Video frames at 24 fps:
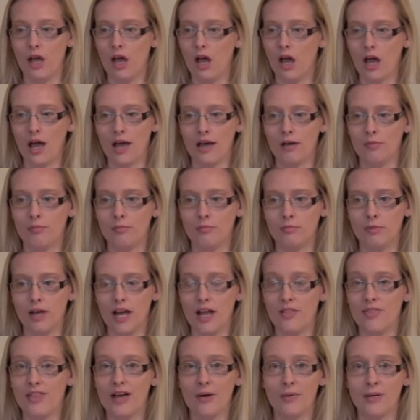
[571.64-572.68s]
And
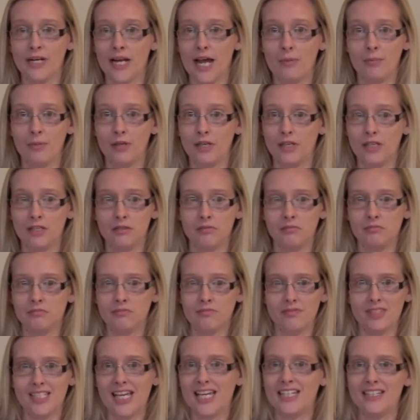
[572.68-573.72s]
that would happen
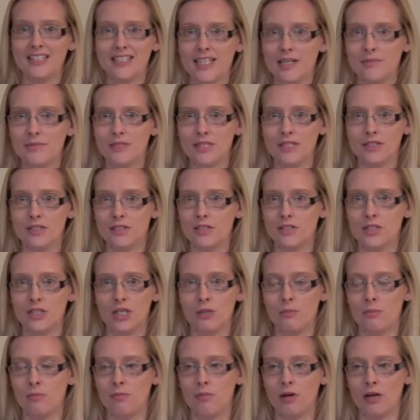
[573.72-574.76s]
10 steps into the
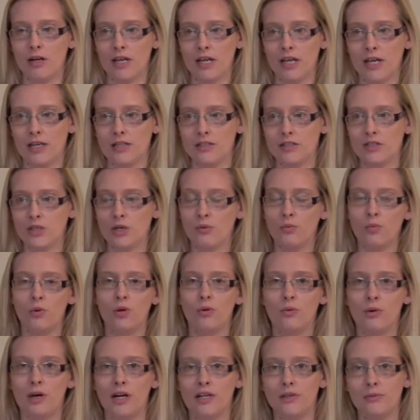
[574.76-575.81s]
supermarket. So what
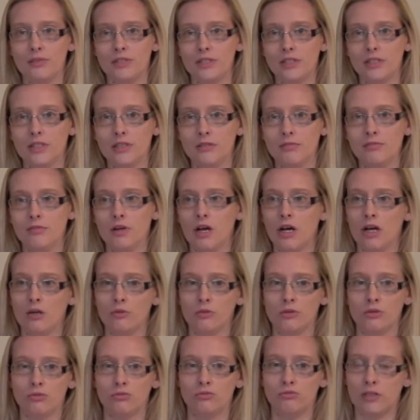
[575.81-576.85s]
I would do, I
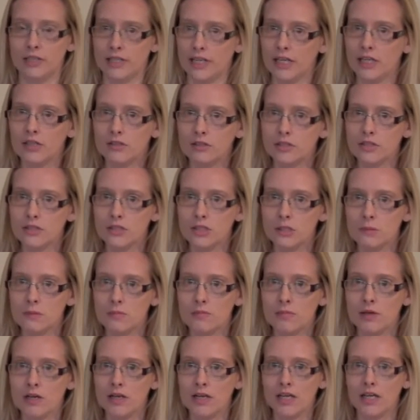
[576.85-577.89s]
would run out of the
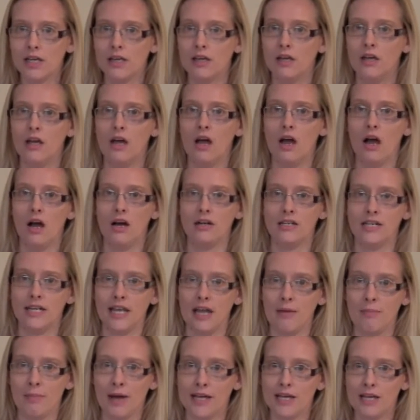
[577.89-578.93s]
supermarket, I'd
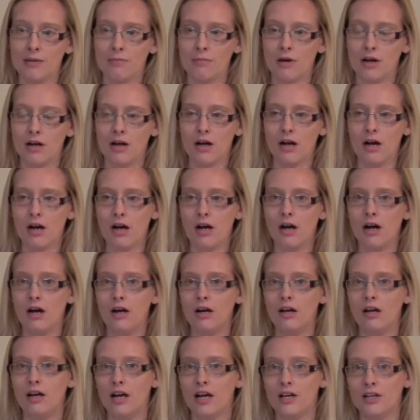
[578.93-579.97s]
get back in my
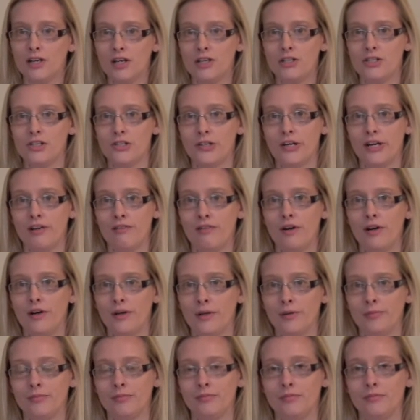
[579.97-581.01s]
car and I'd drive
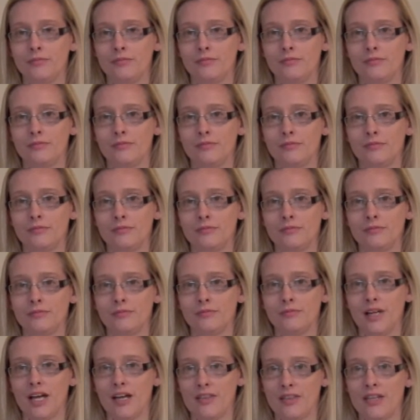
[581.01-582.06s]
home.
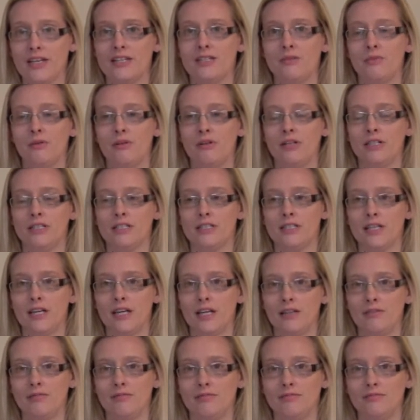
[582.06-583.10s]
And that's where I'd
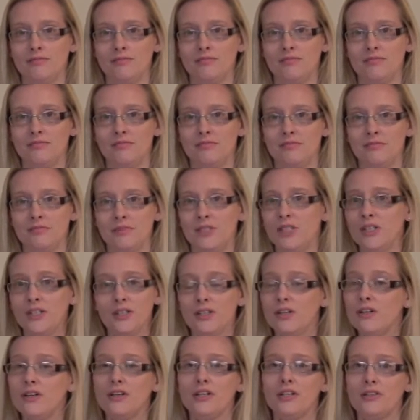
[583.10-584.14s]
stay. Couldn't
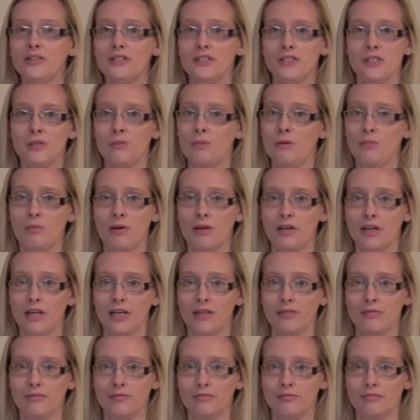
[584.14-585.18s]
conquer a supermarket.
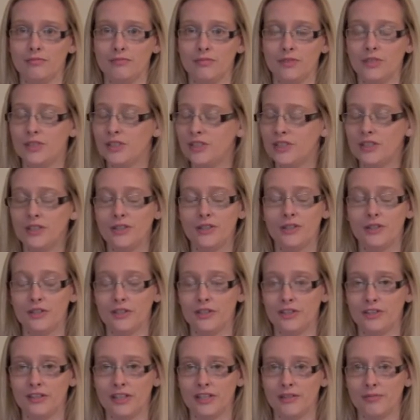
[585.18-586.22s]
Couldn't
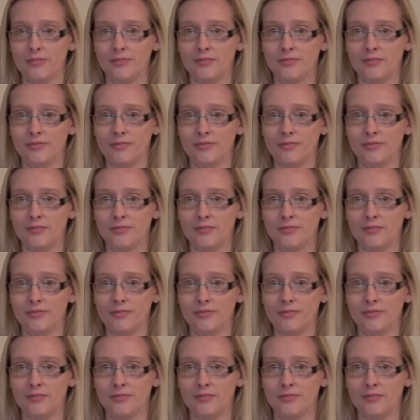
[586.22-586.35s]
conquer it.